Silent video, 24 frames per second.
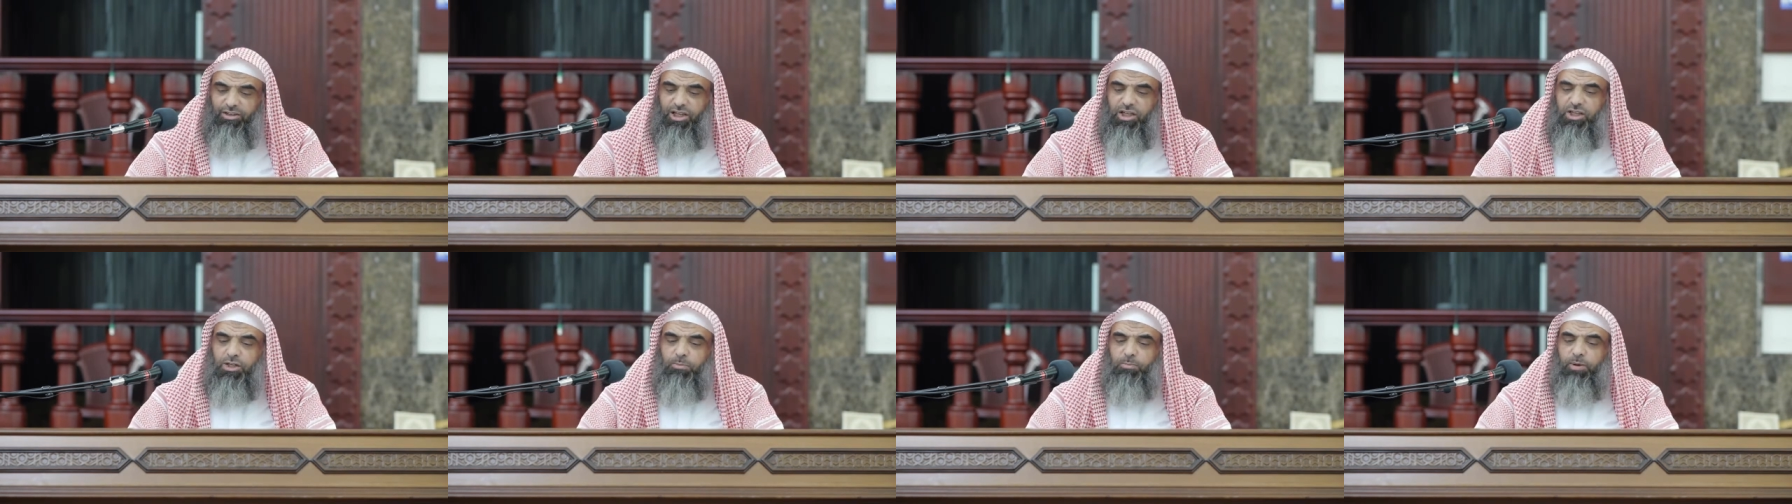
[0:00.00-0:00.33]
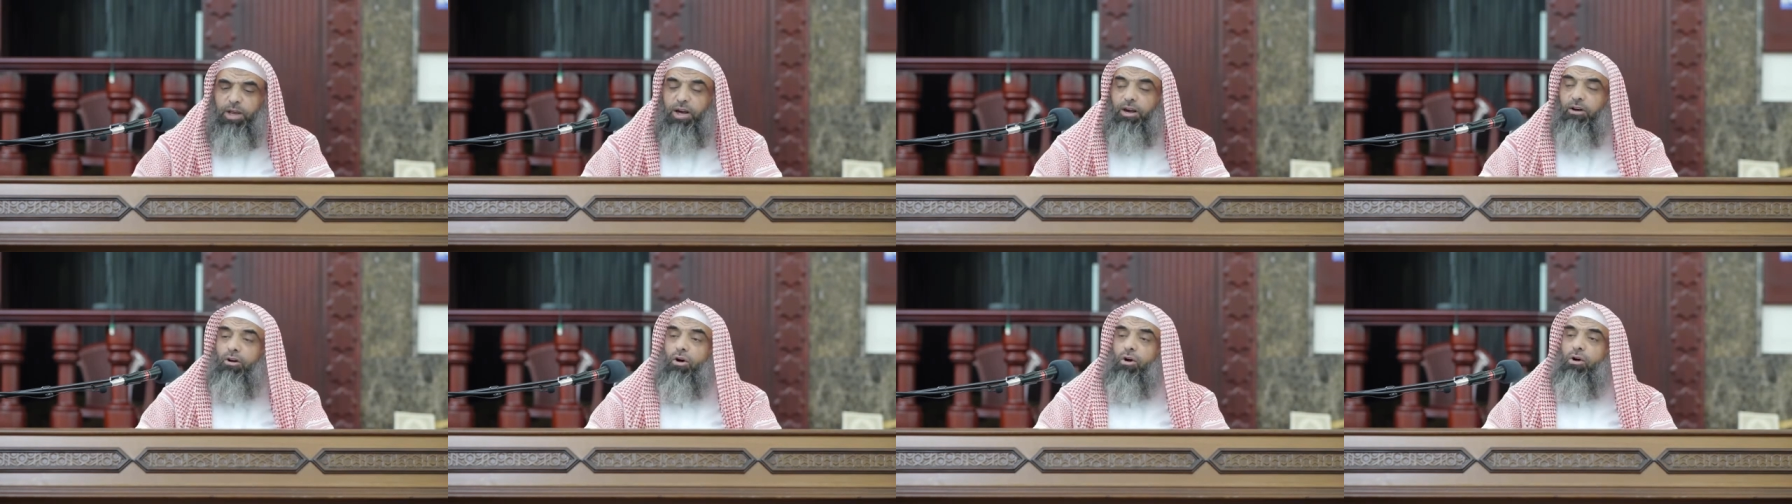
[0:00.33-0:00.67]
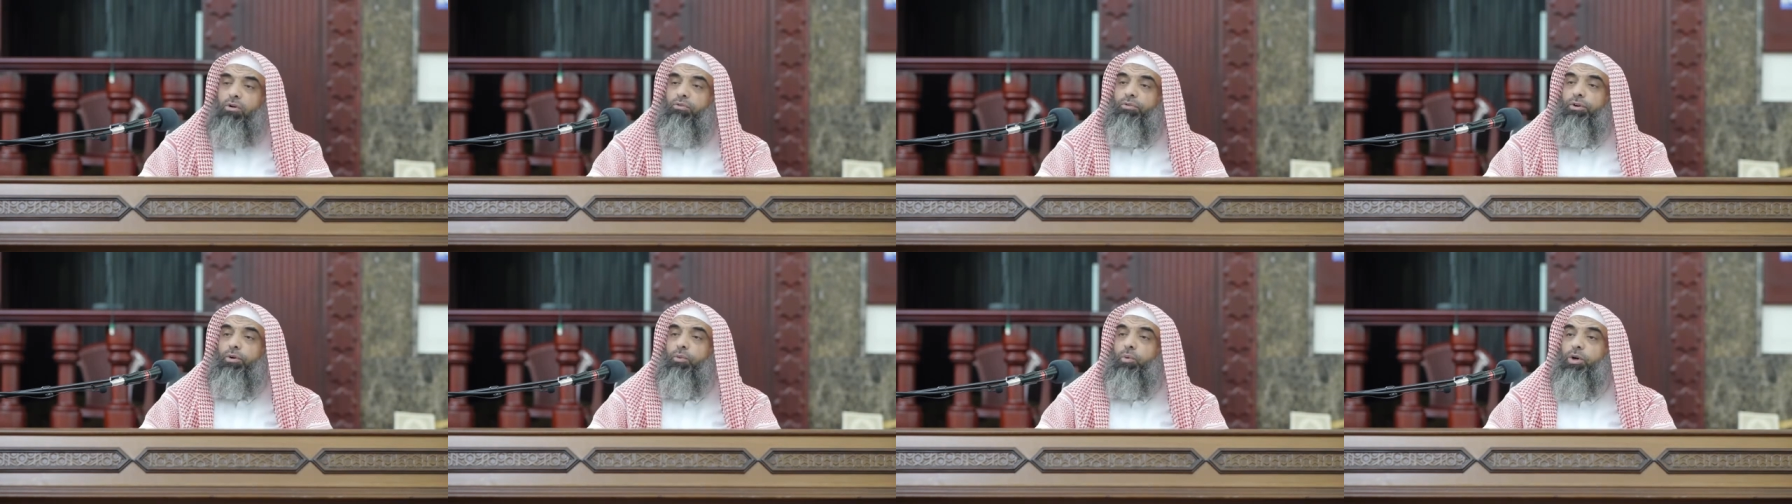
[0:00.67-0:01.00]
despair
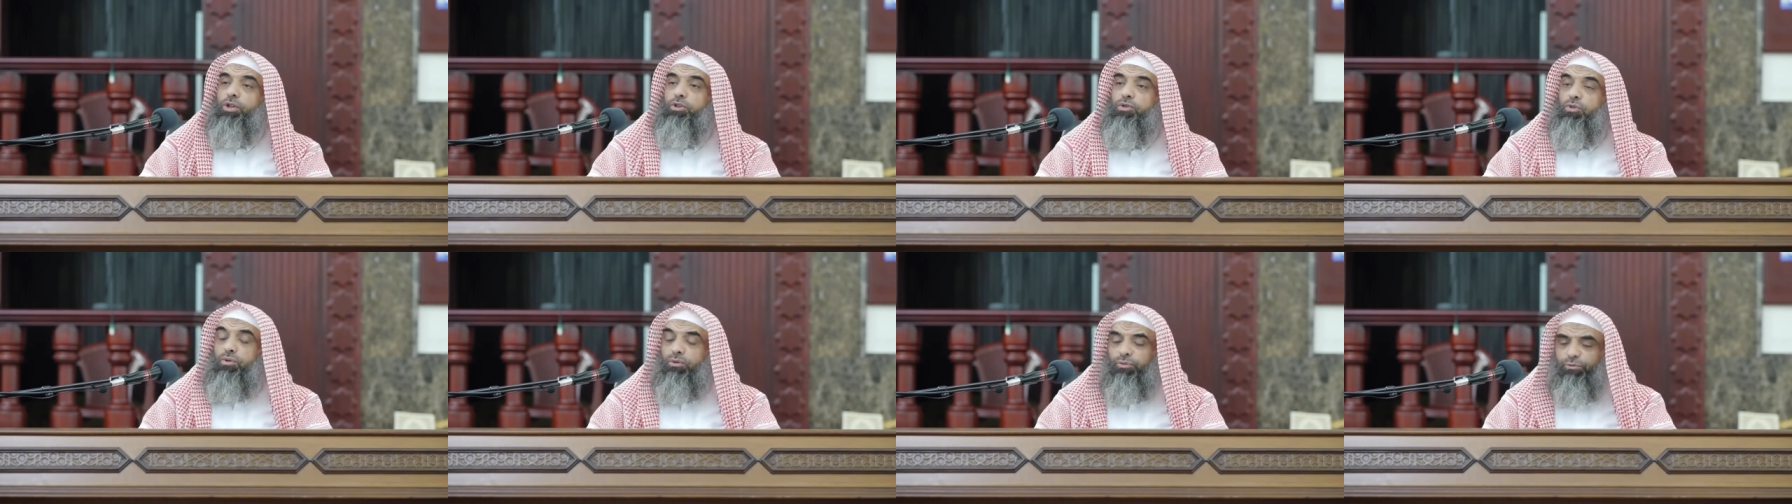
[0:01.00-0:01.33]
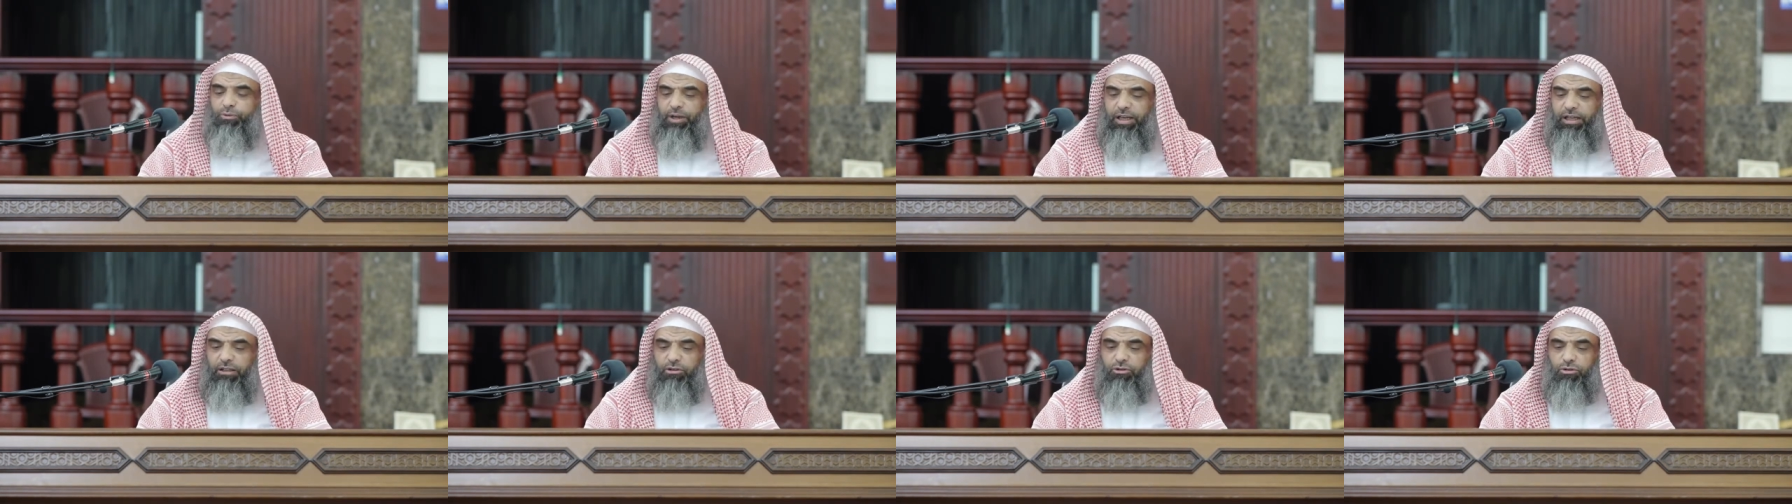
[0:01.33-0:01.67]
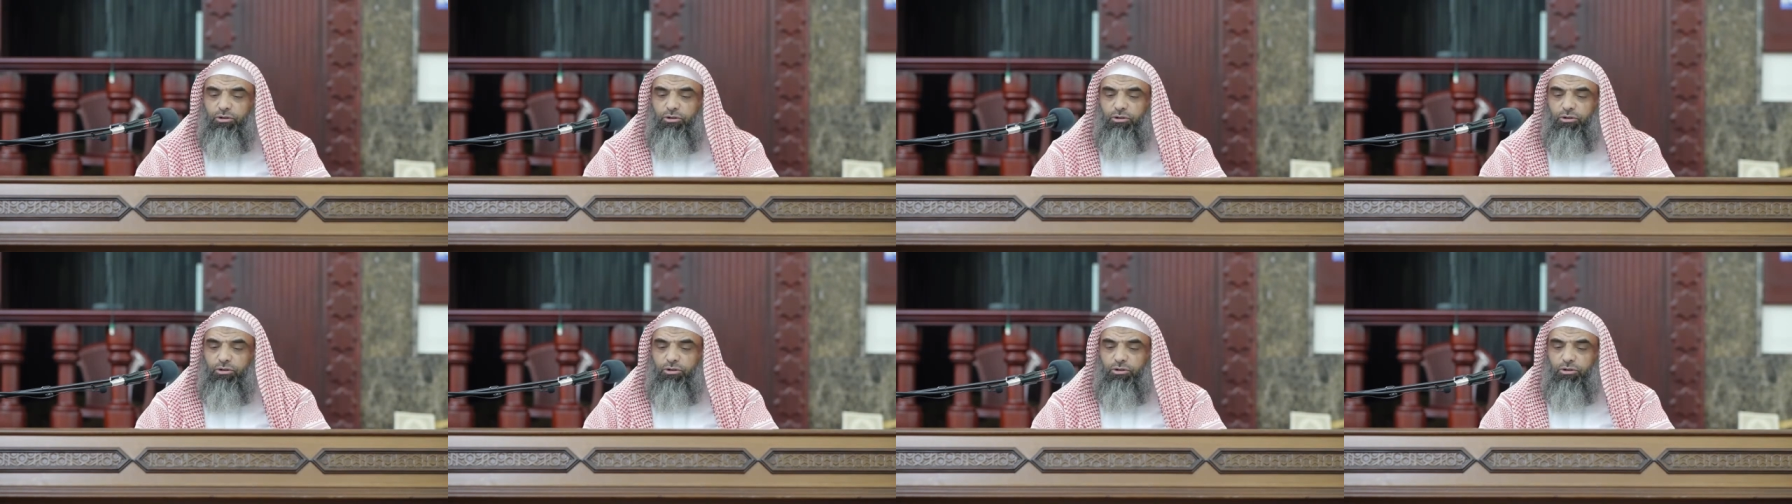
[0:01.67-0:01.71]
over what you fail